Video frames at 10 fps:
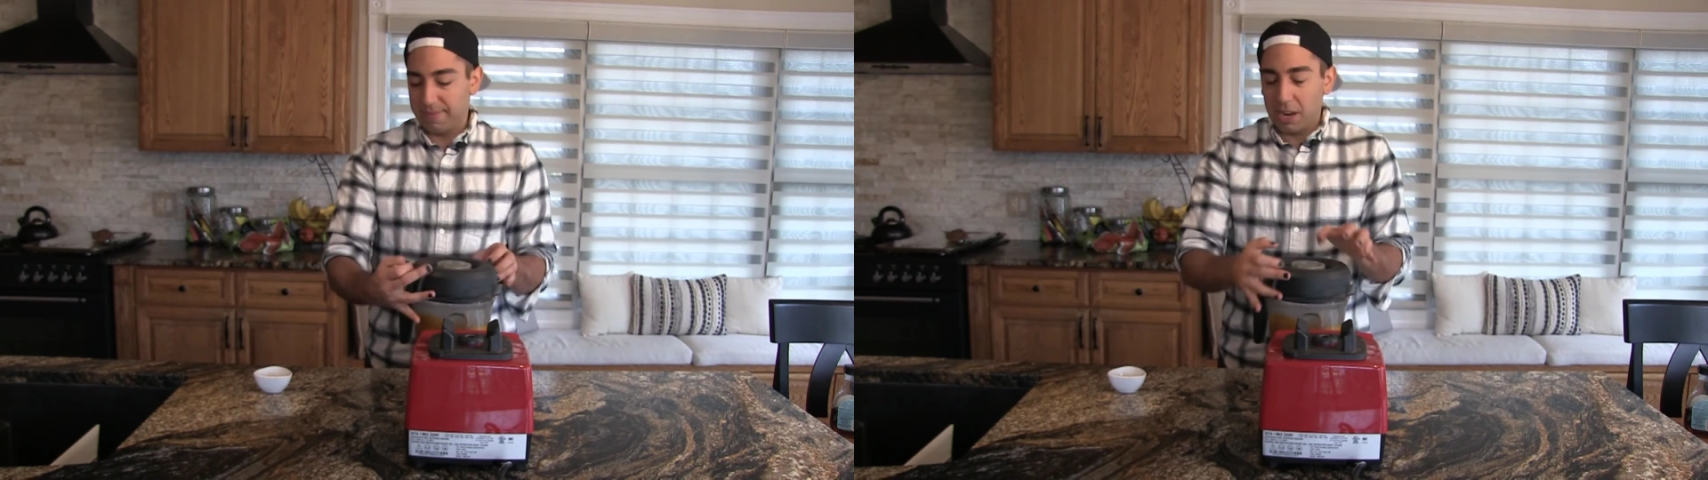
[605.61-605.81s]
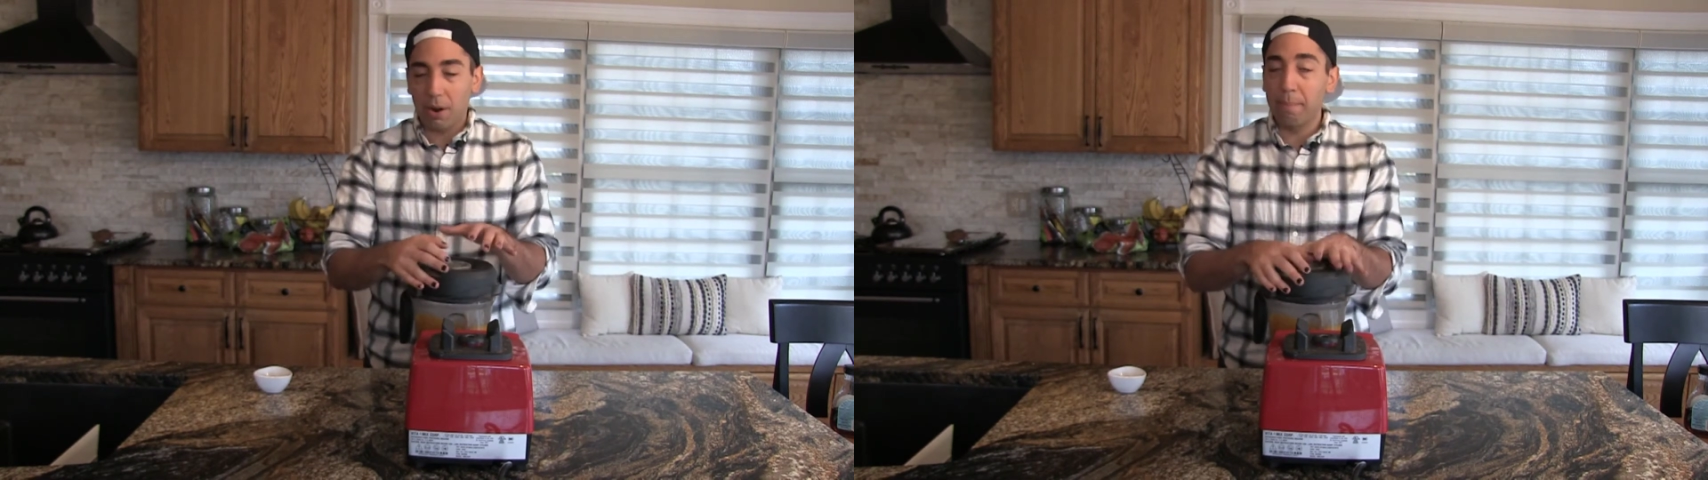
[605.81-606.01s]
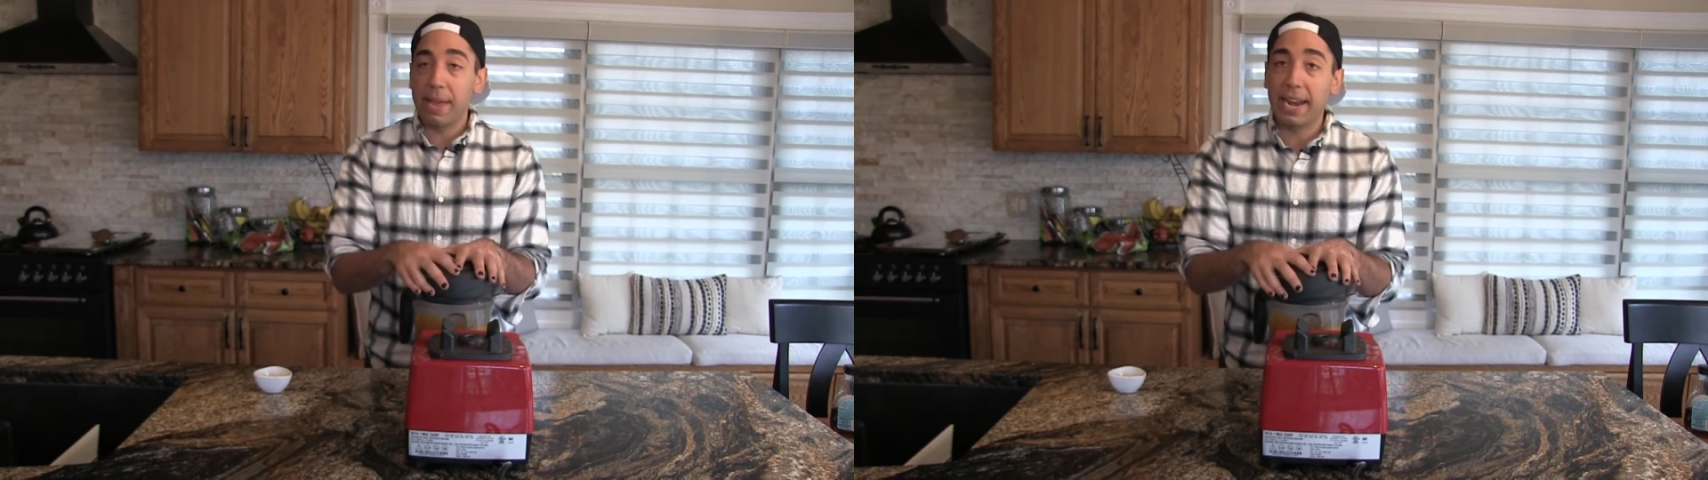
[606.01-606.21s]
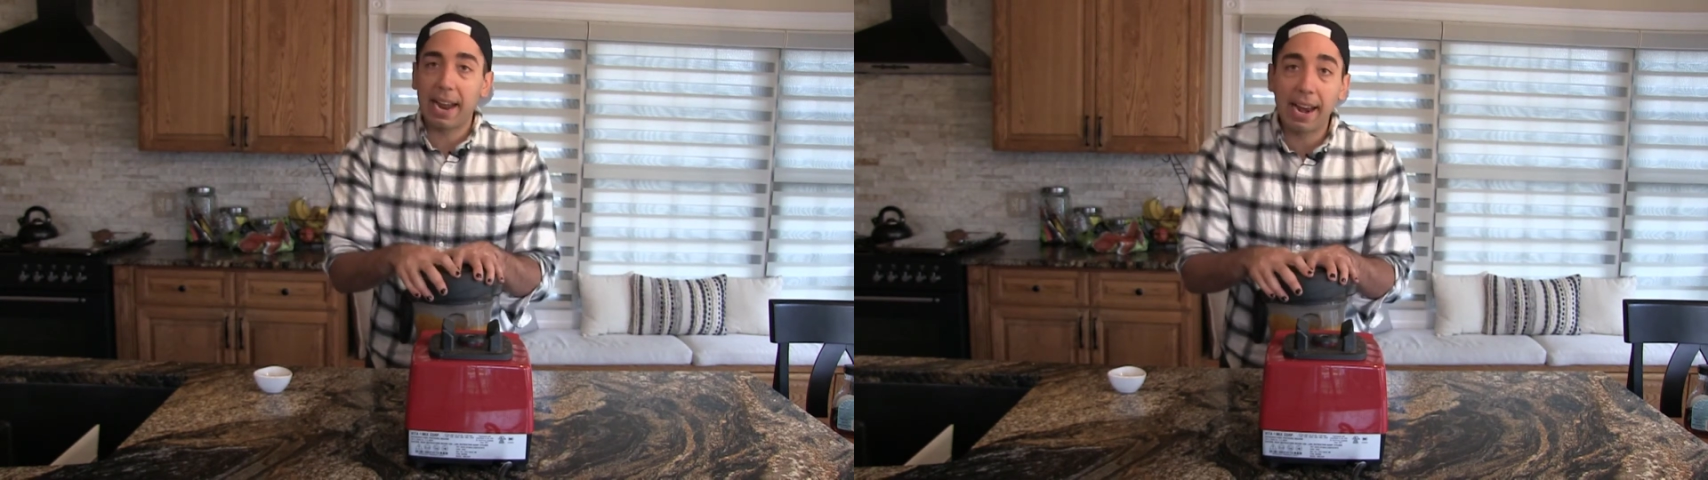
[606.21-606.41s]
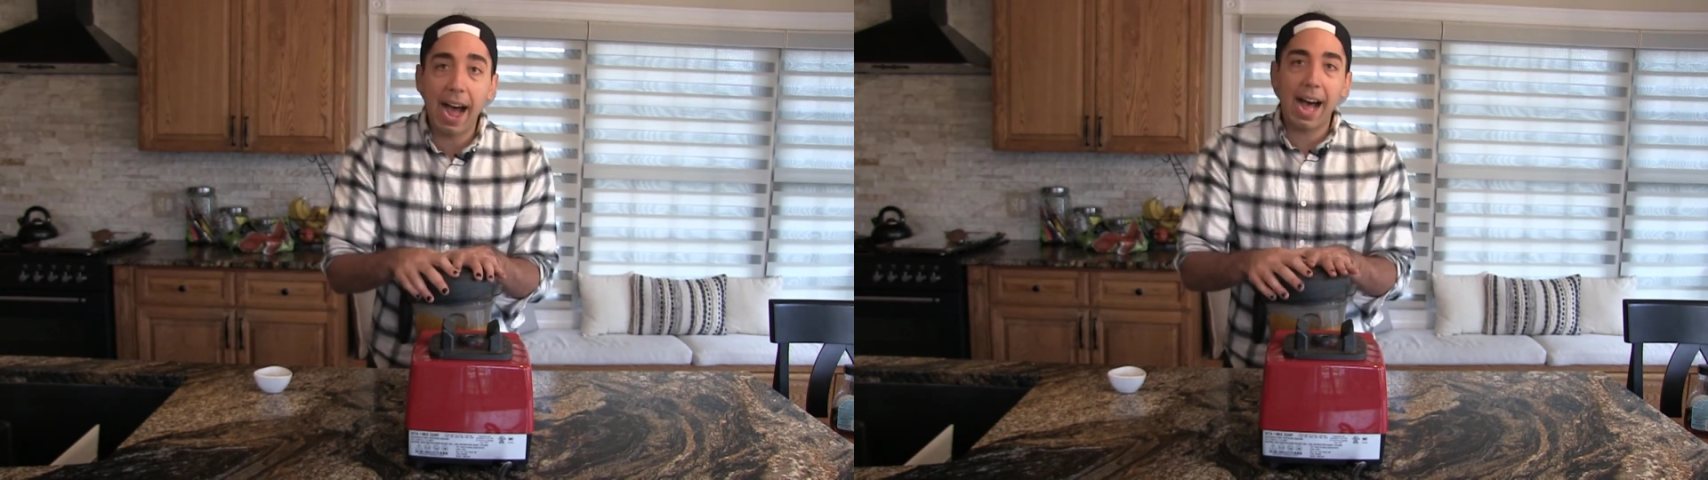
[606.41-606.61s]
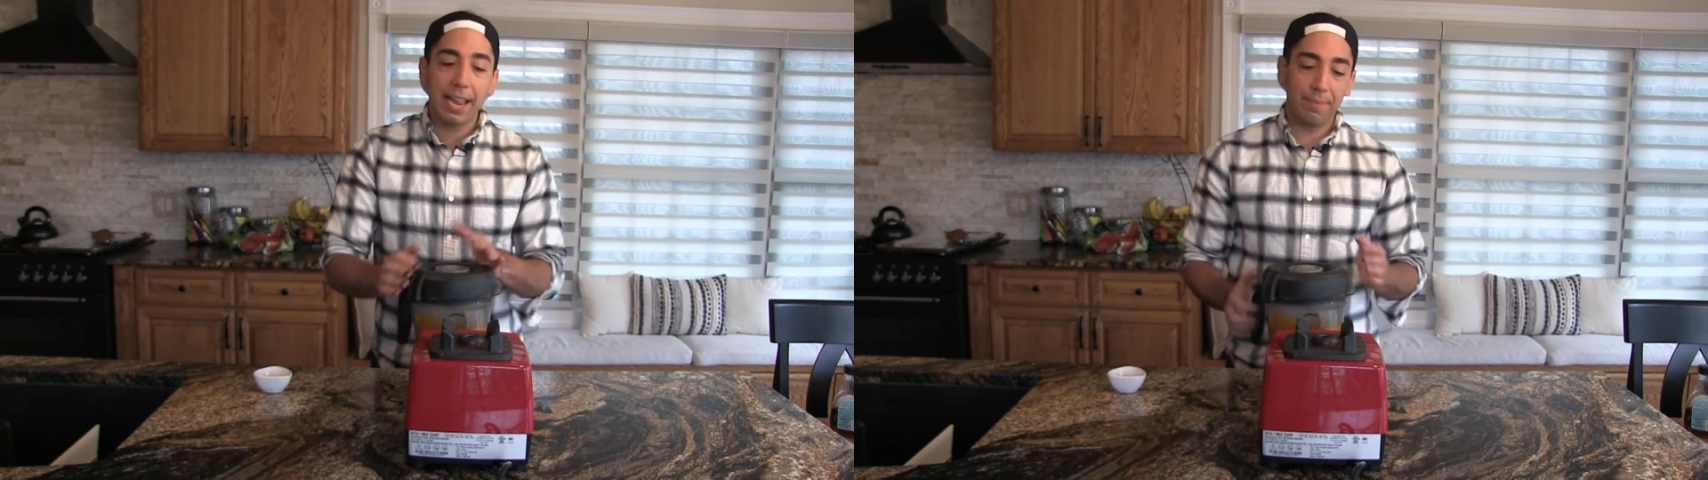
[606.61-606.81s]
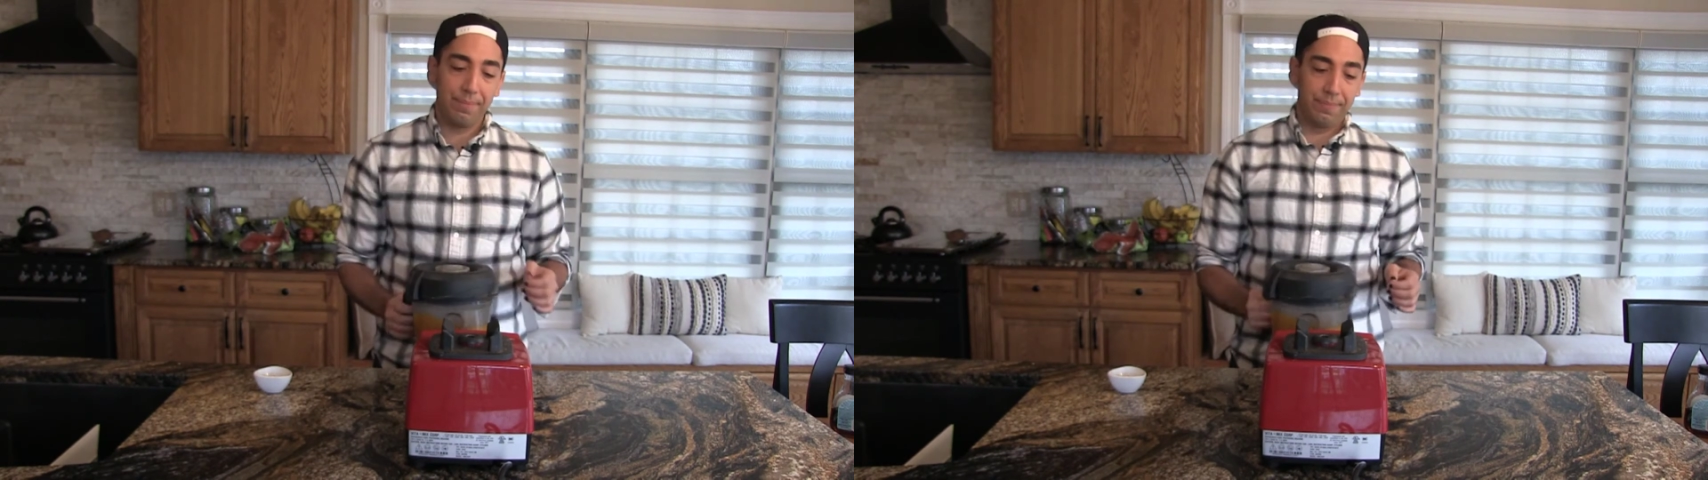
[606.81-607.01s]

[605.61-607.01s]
you know, a minute on high.